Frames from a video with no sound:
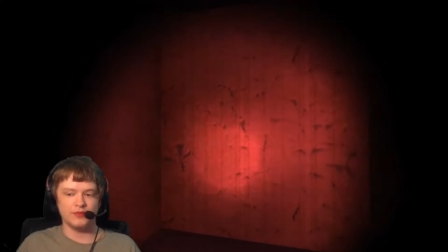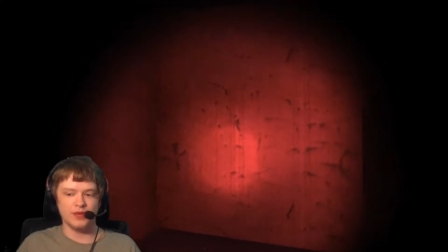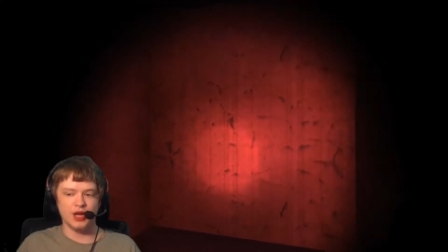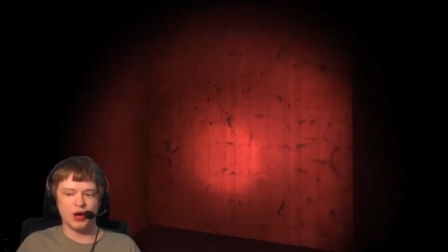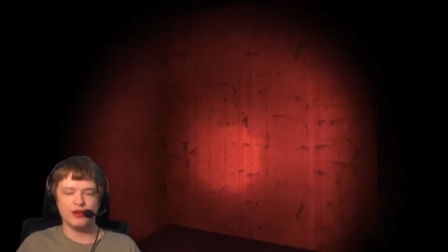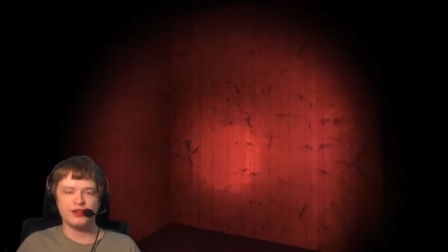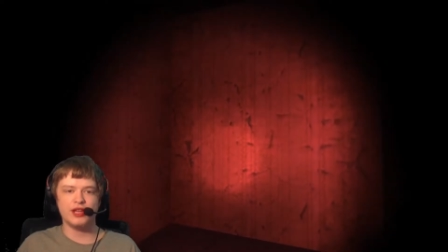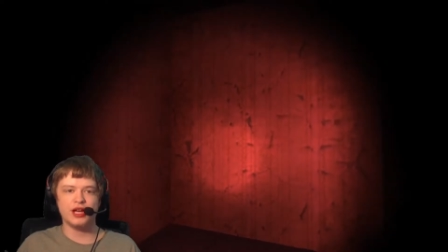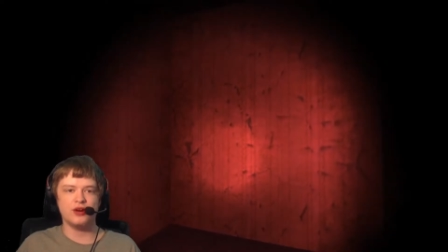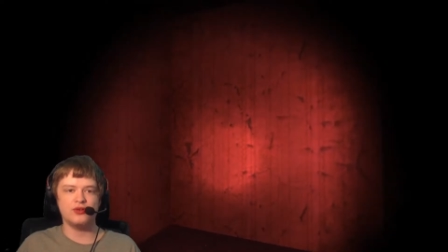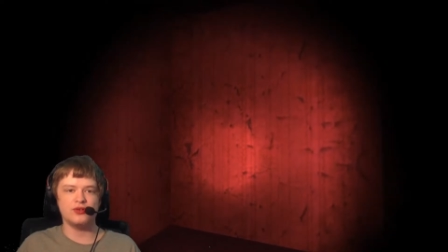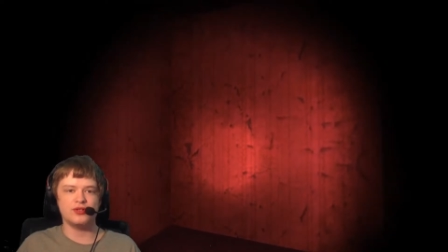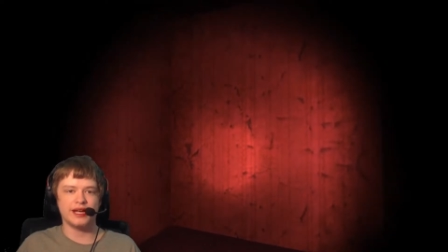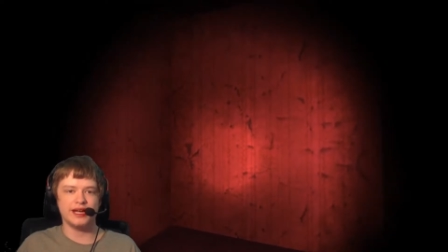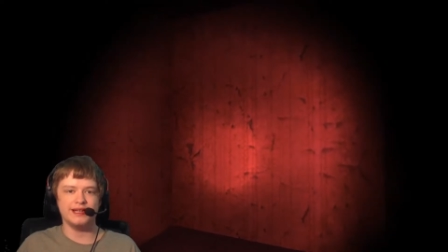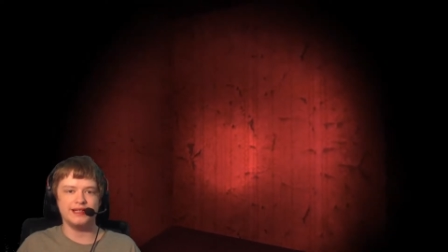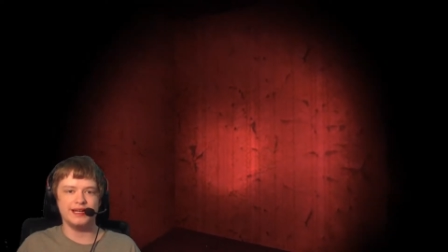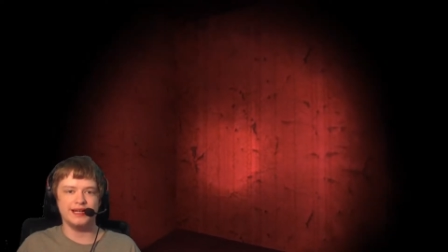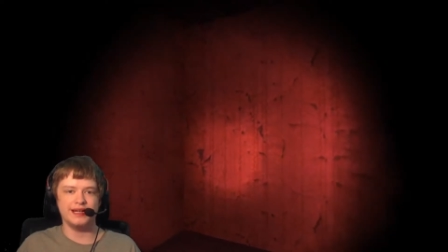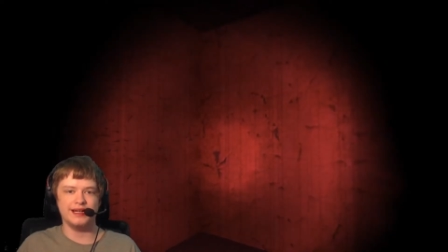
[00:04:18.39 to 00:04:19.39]
Oh, I thought it was
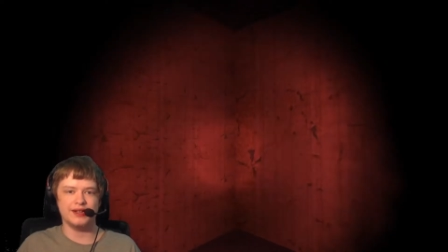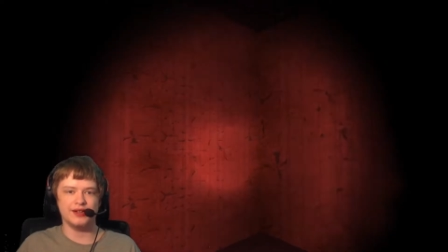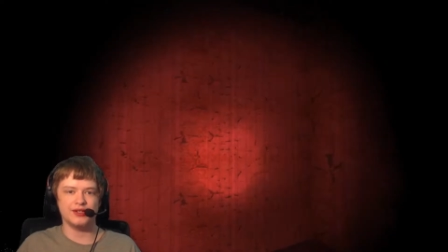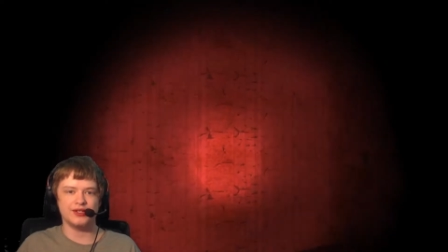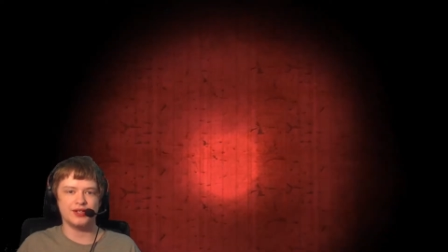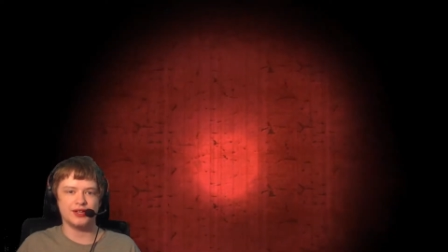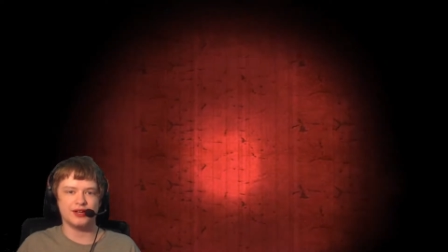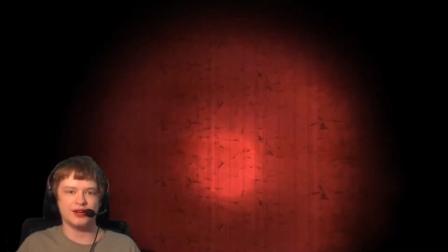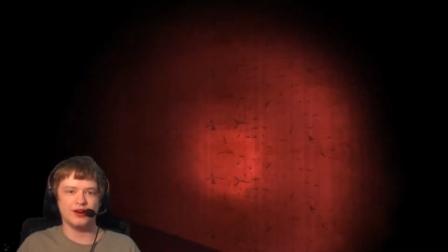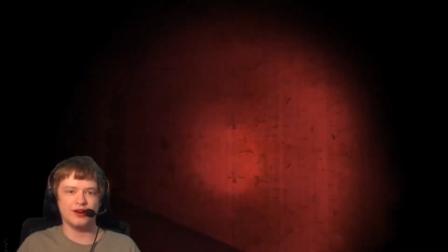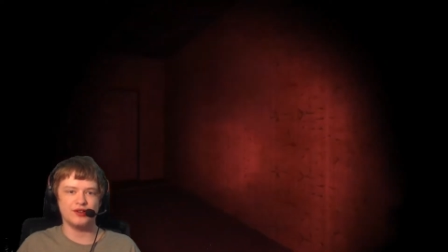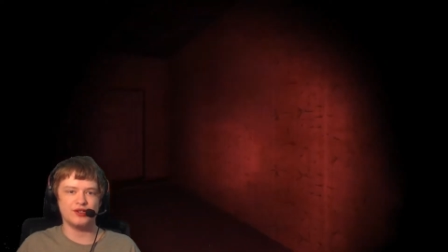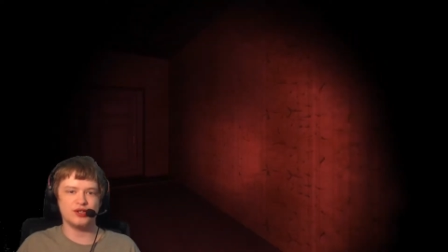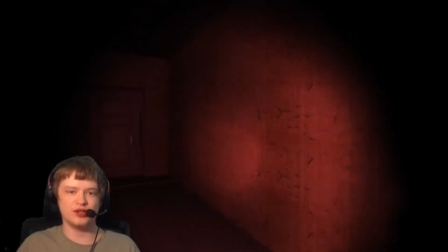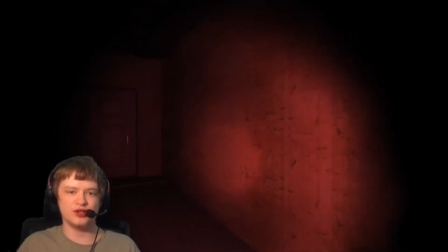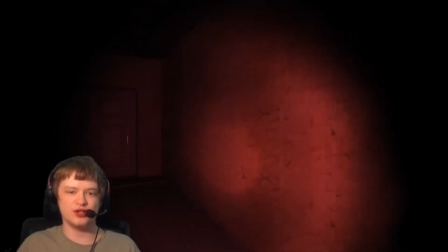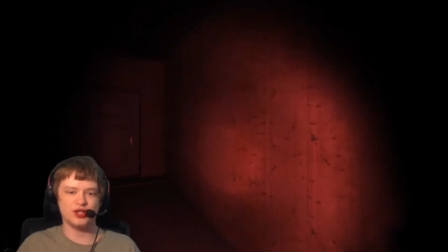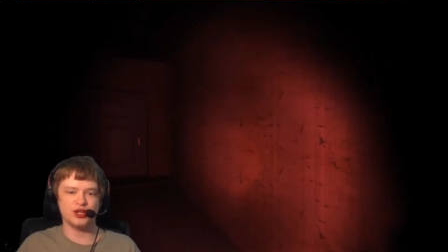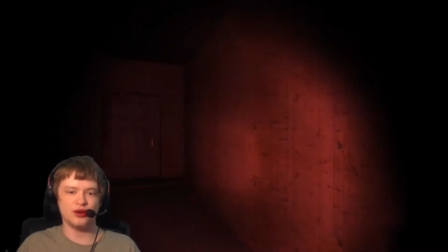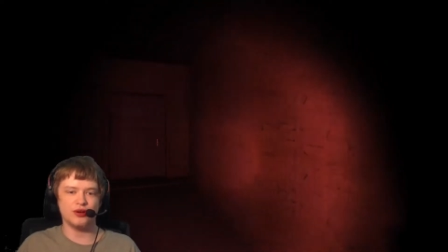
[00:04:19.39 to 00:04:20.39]
ending because the cursor
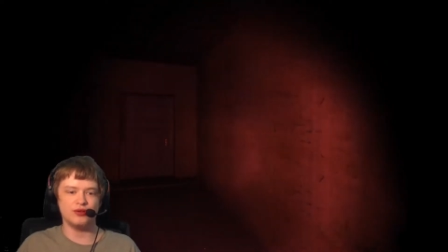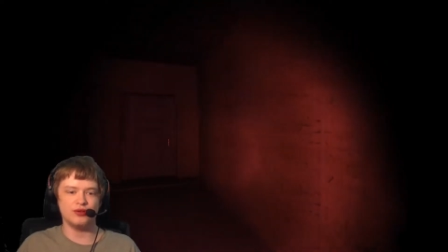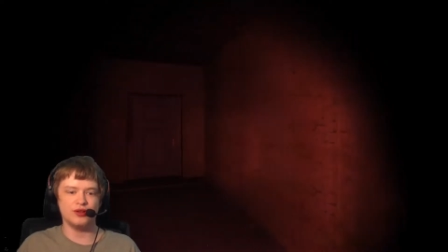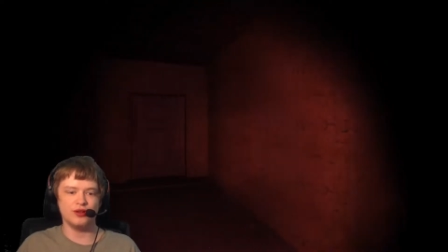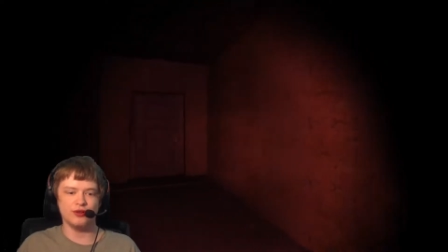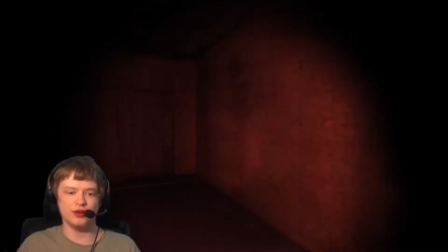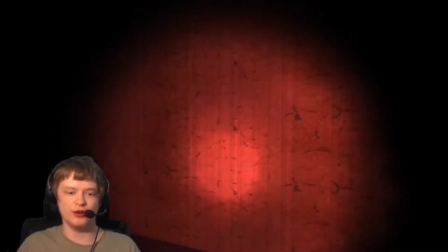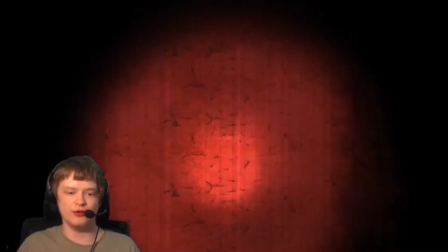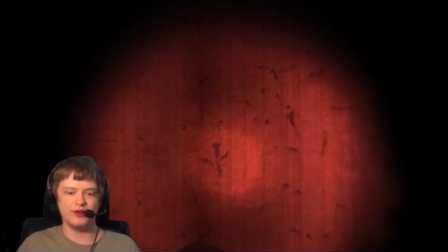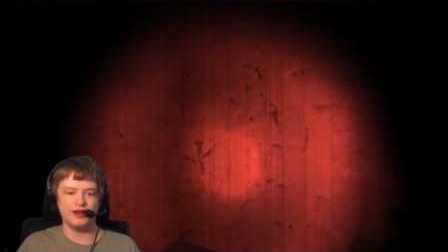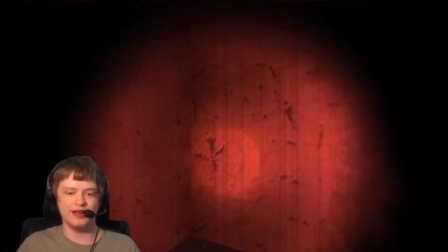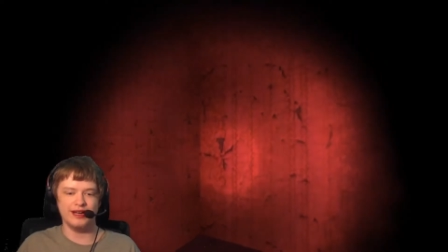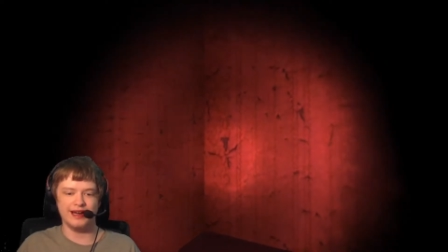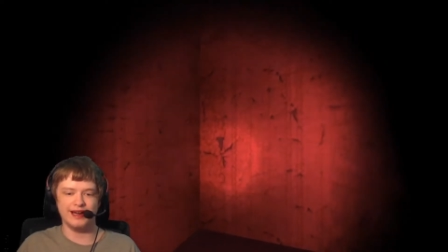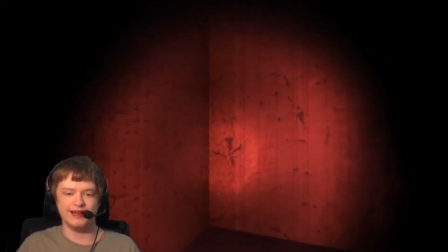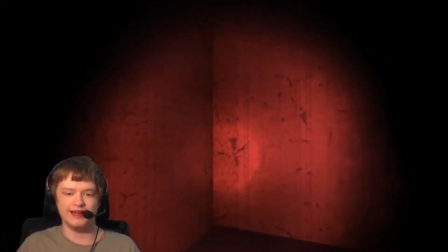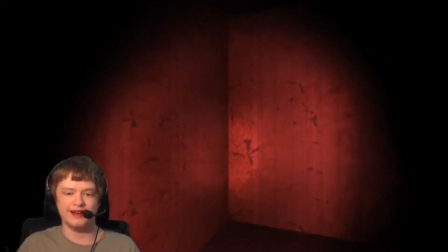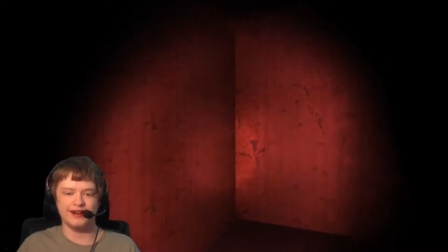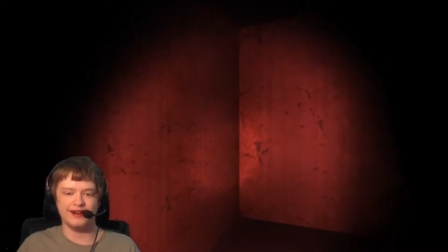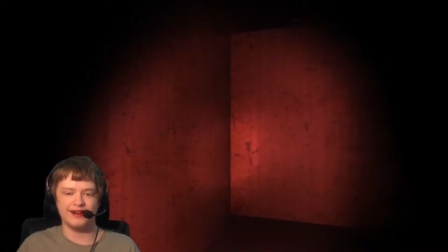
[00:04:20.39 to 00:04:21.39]
showed the loading
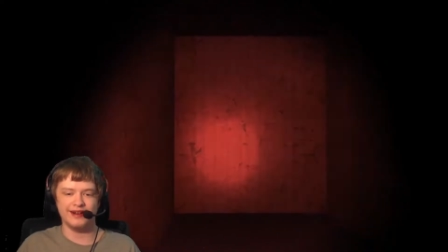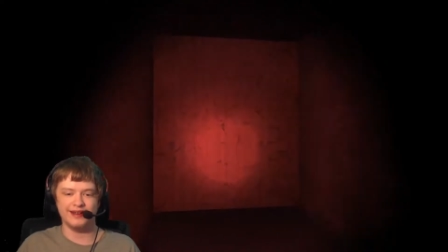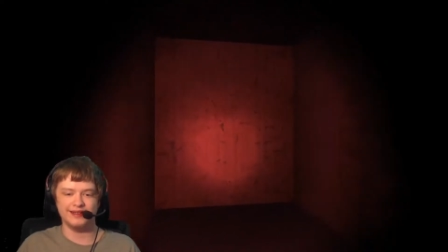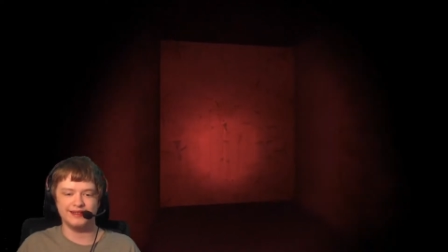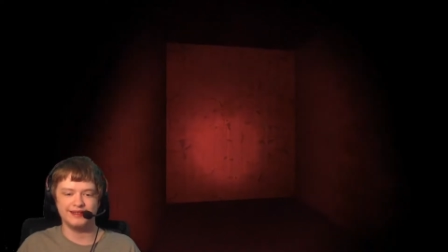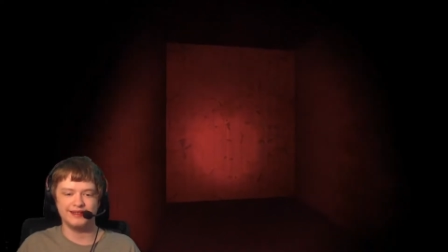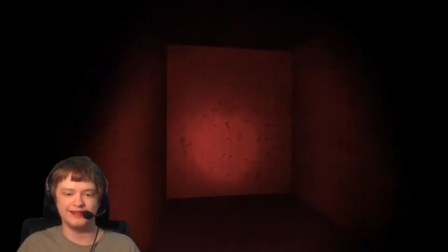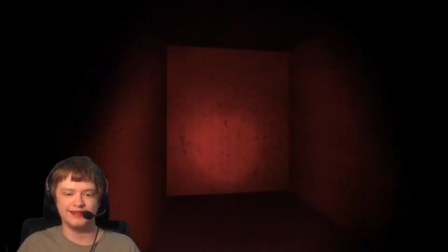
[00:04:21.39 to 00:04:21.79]
icon.